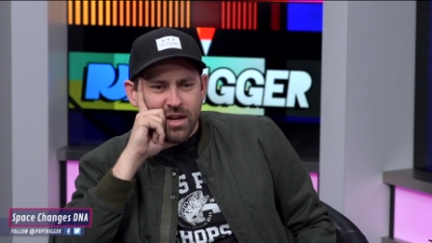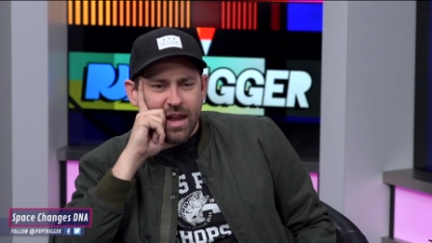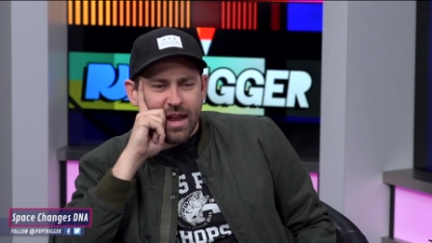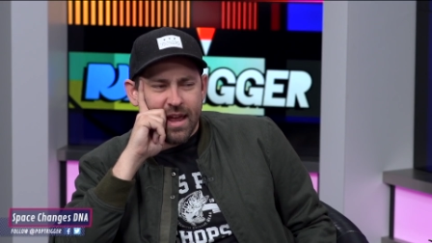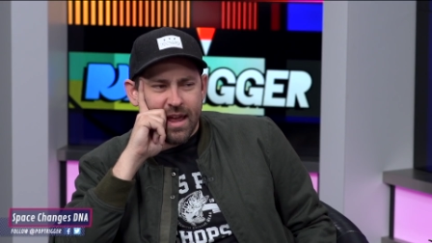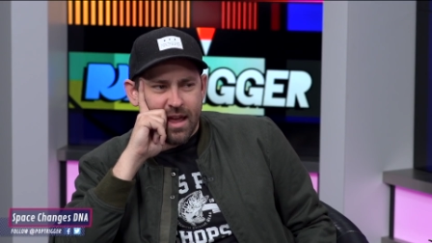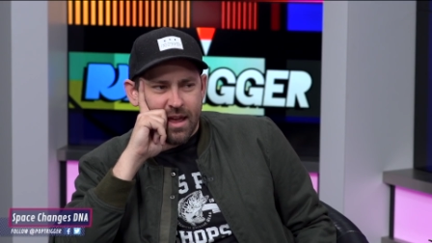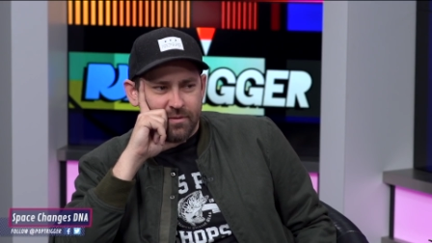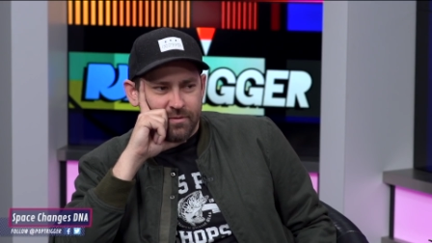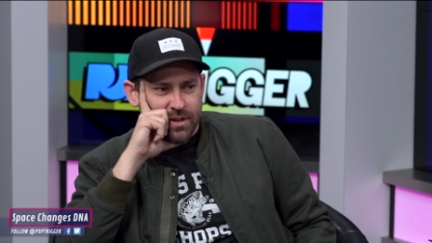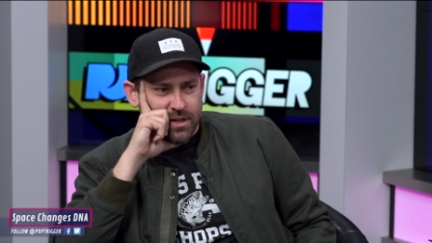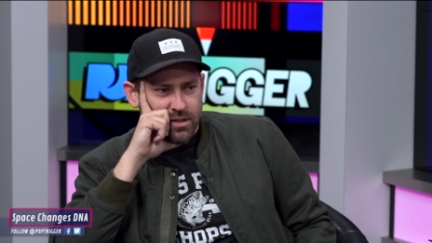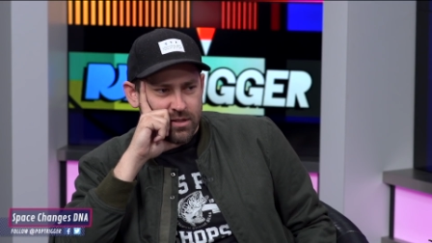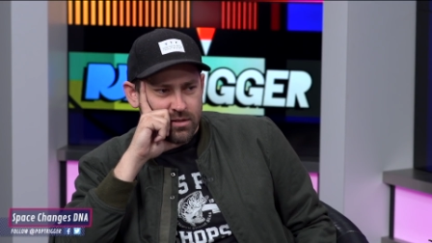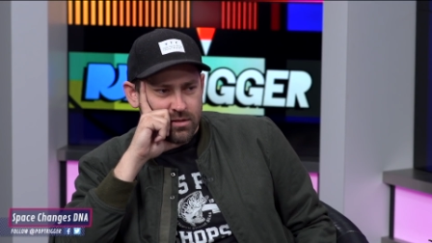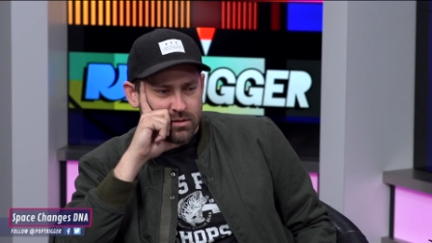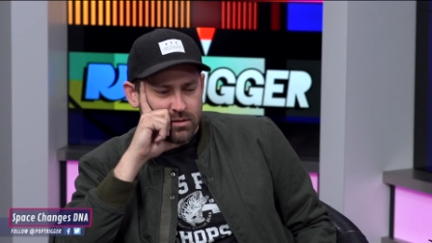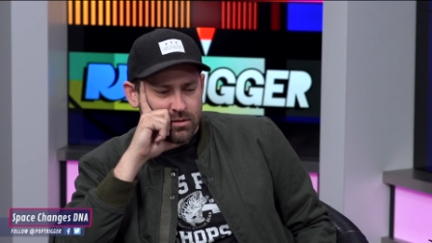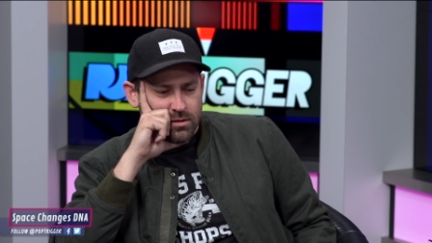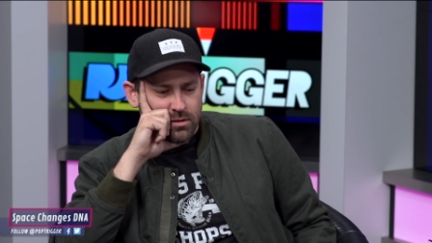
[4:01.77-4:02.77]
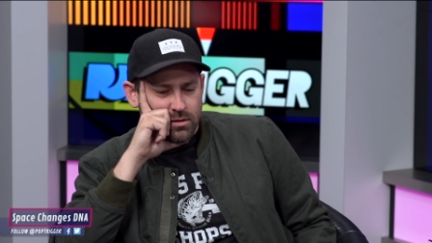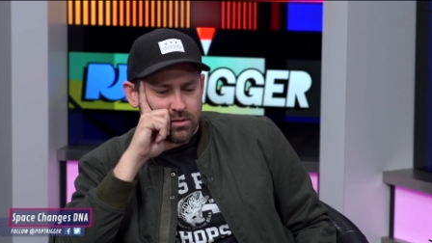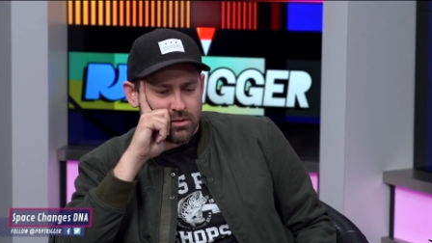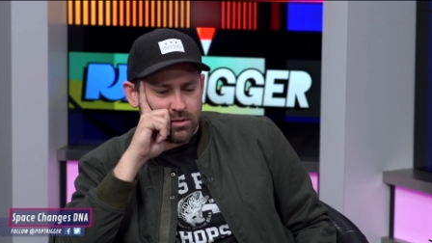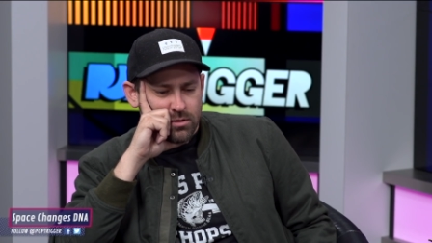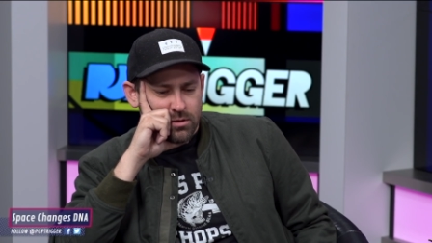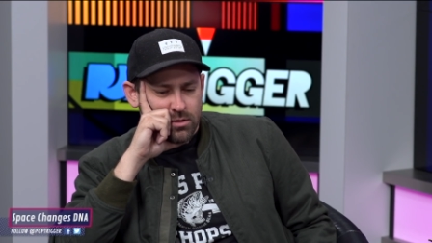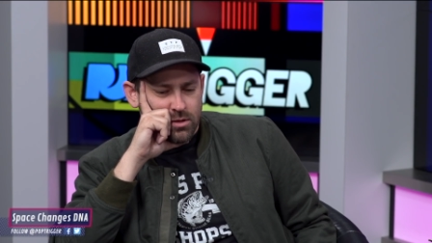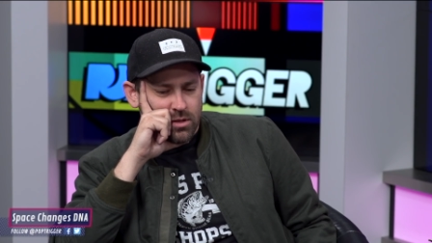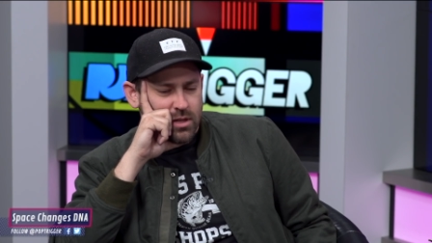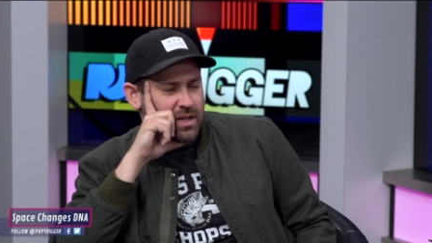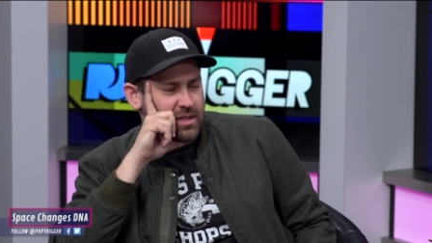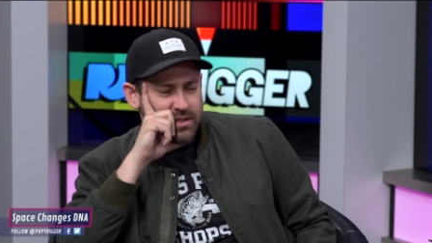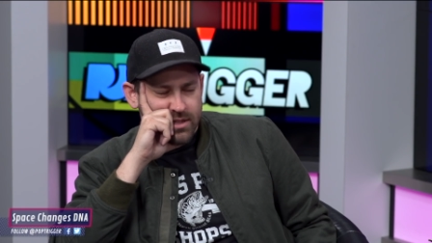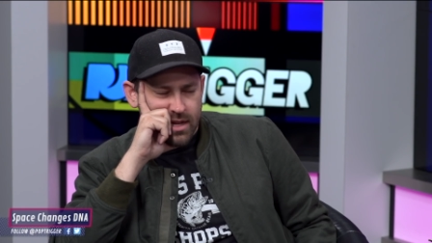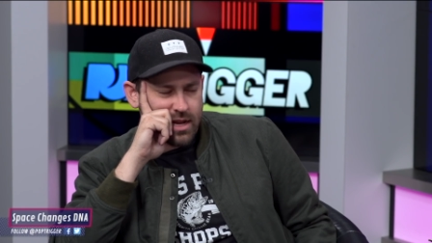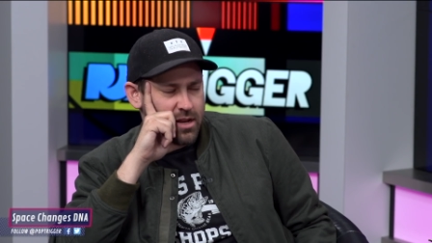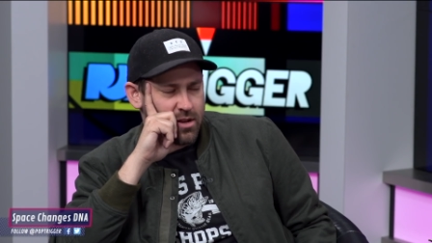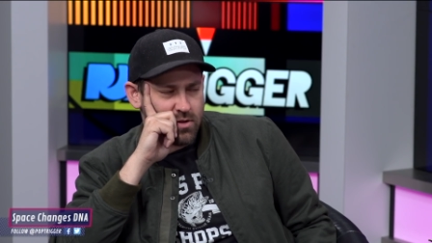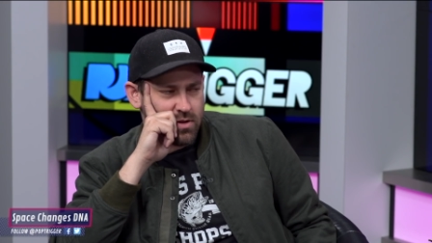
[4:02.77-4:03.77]
I have is let's
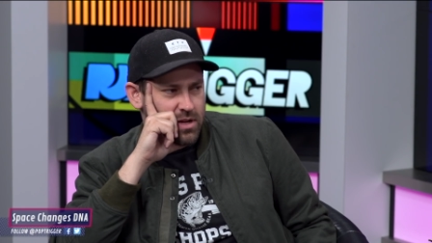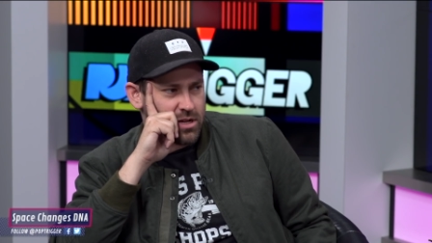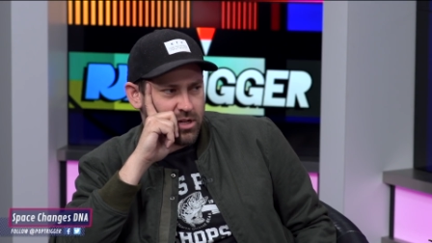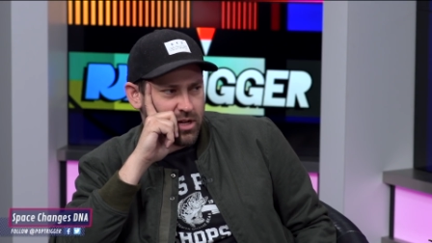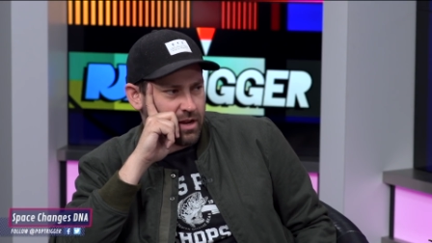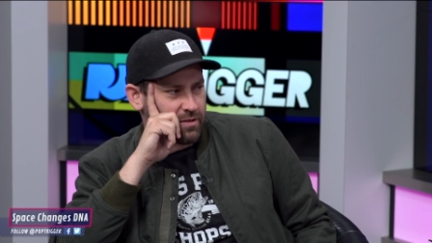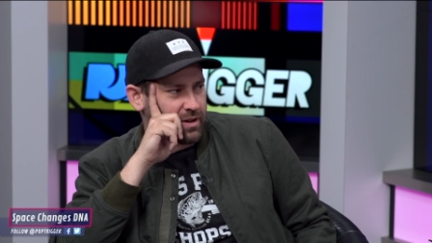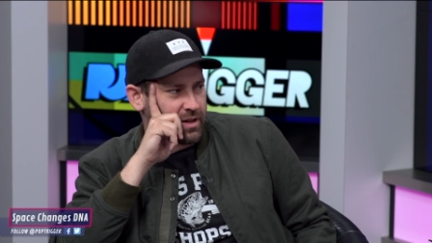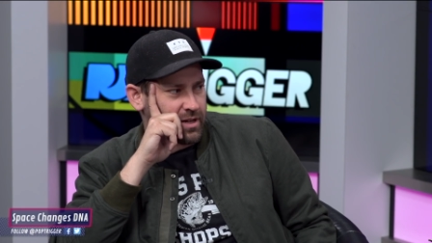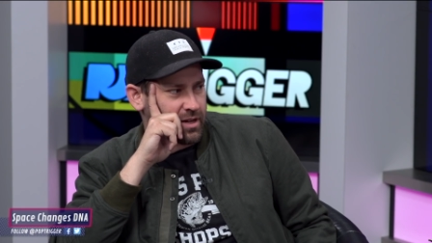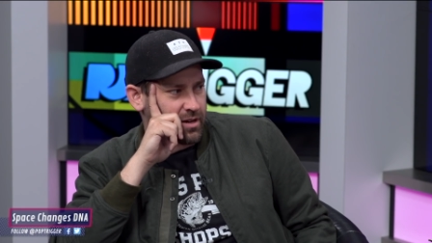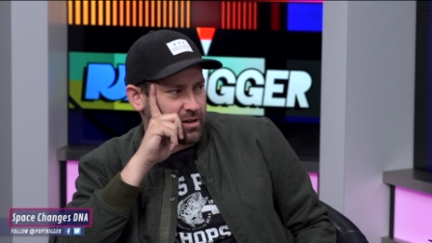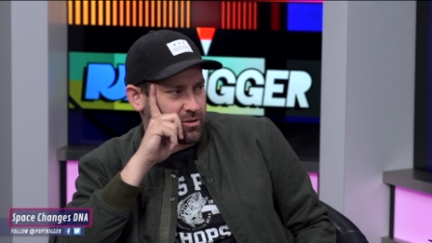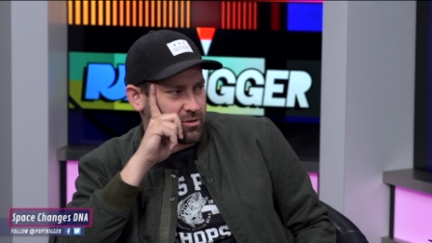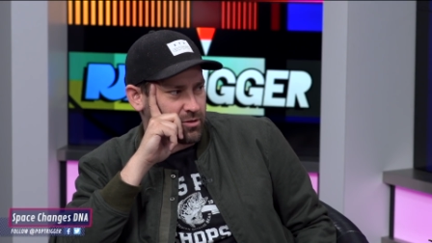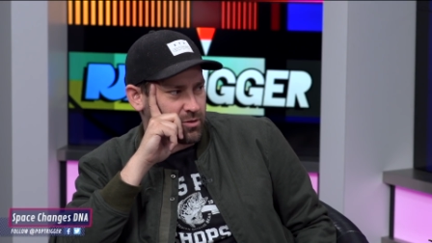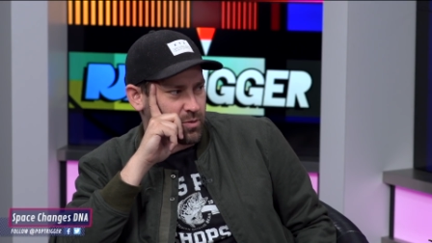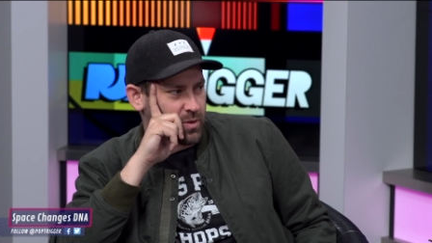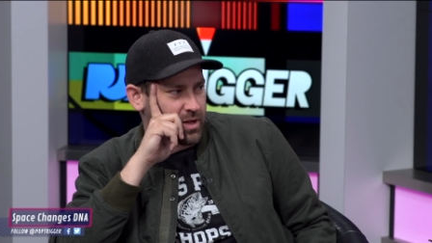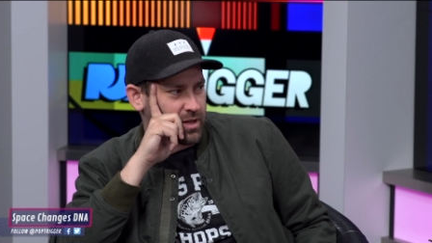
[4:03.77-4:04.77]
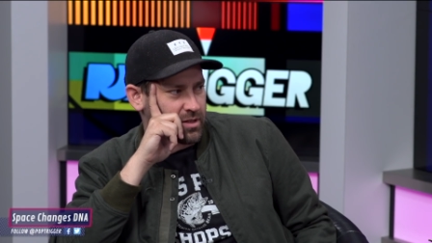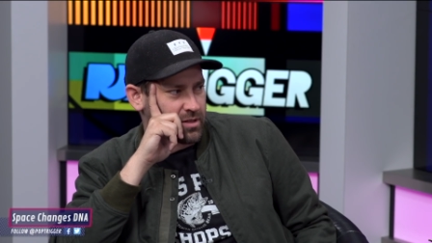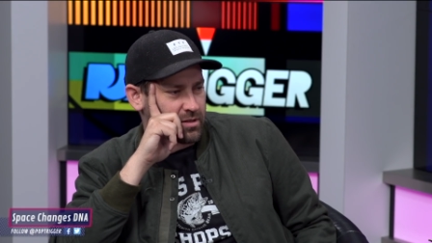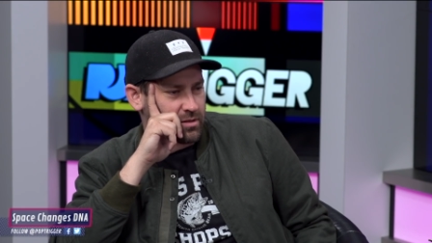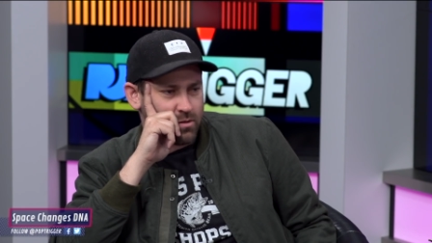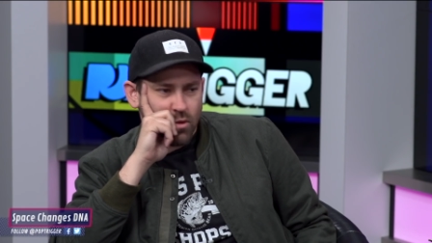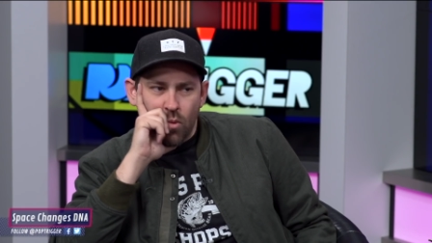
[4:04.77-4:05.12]
say you each have identical twins.